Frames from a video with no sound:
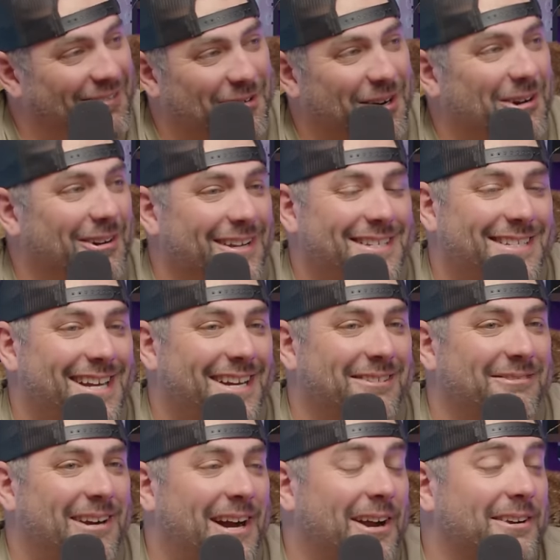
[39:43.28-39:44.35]
Yeah, we're going to
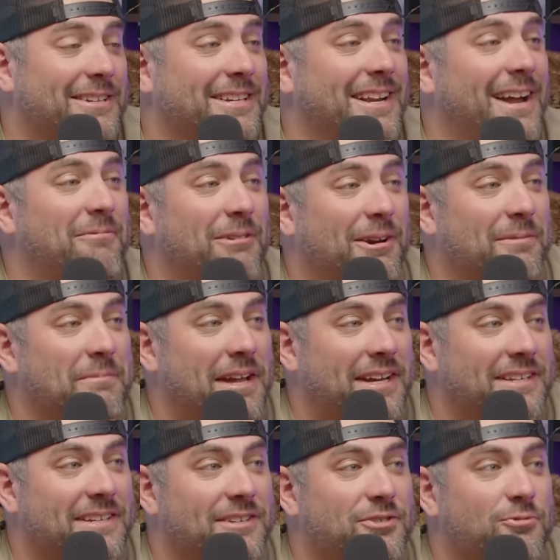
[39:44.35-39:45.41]
second round. Yeah. Today, we're going to
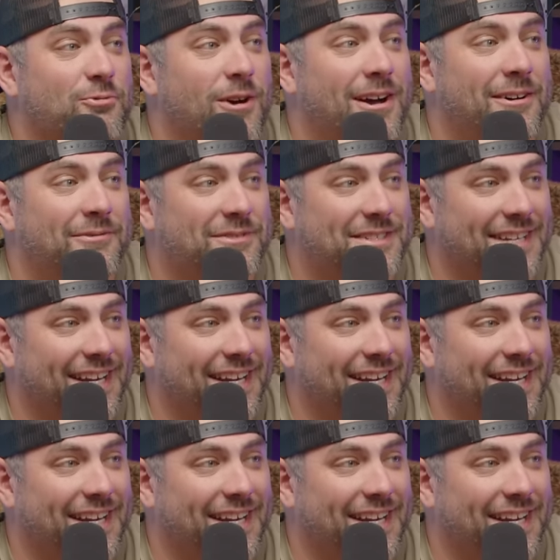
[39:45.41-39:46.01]
make it to 12